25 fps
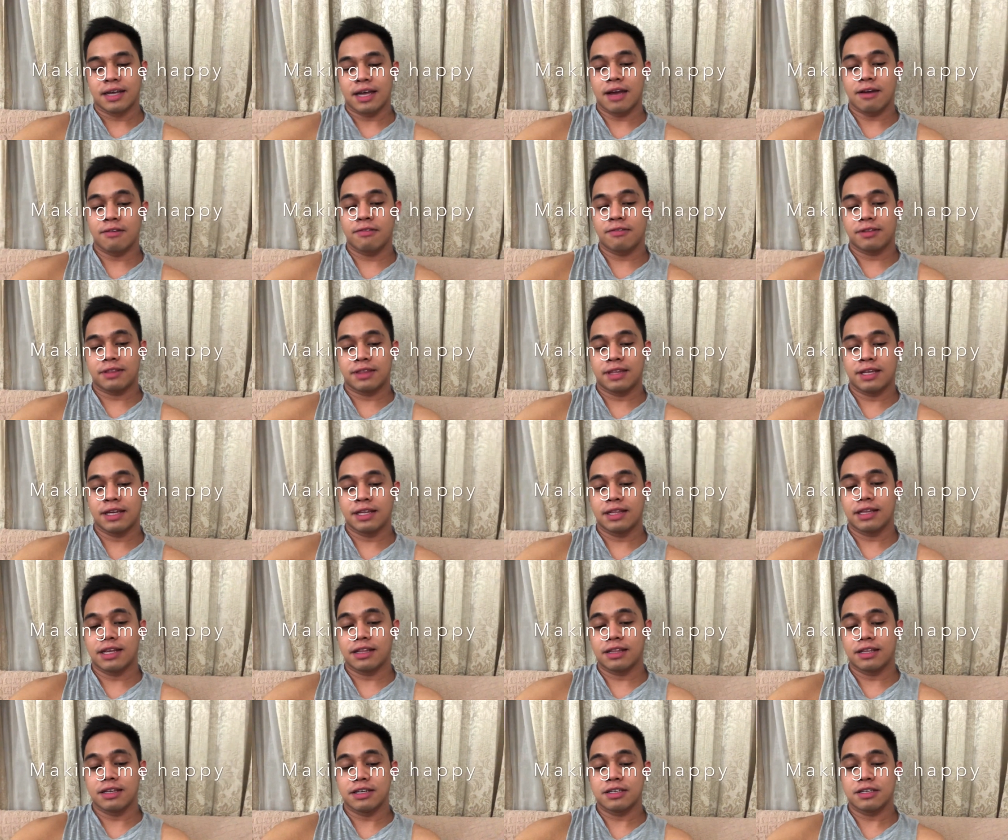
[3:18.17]
Everything
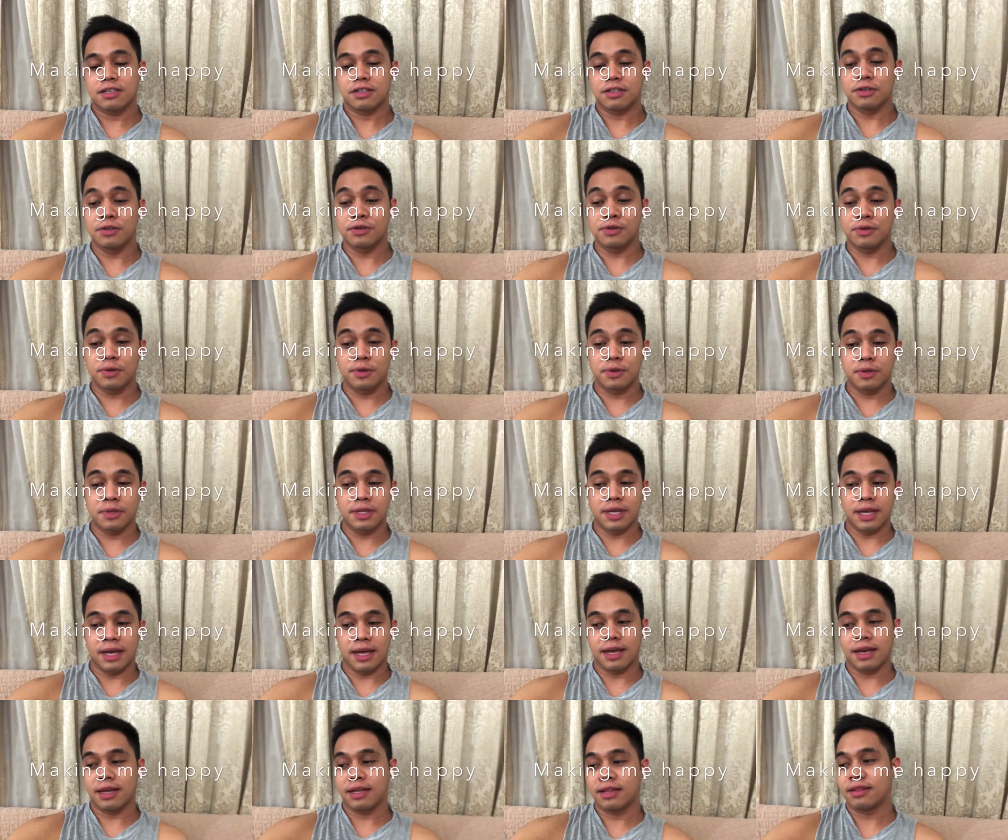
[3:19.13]
that is good,
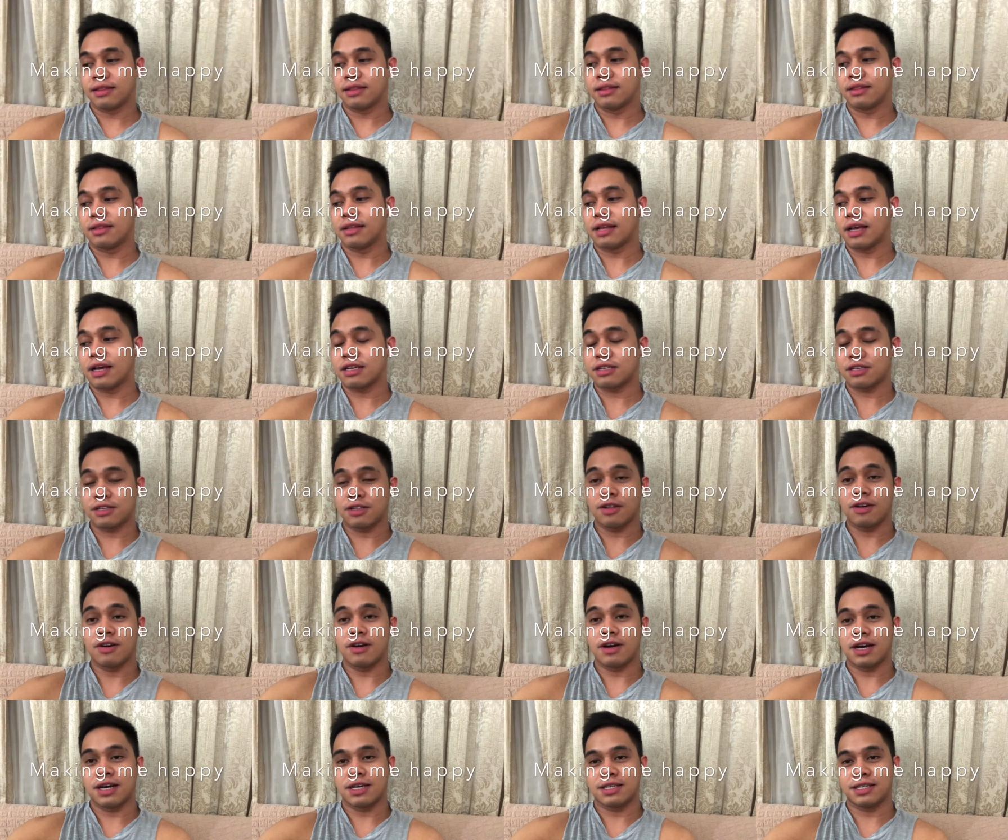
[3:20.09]
and as
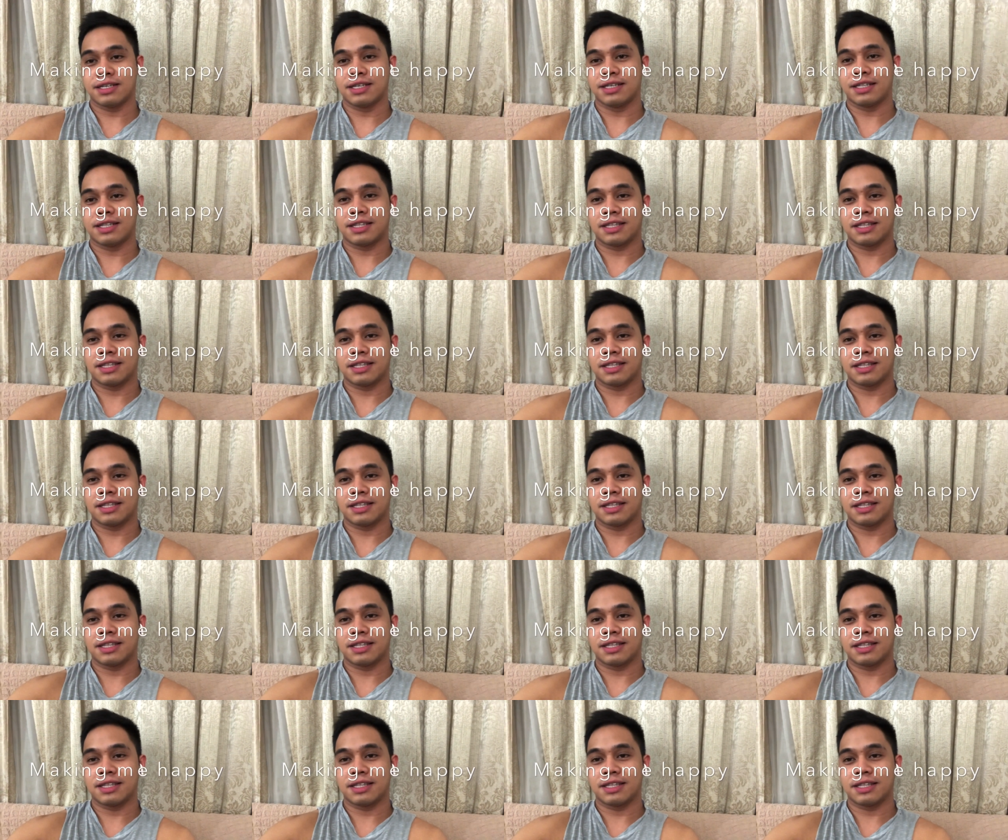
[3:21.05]
long as it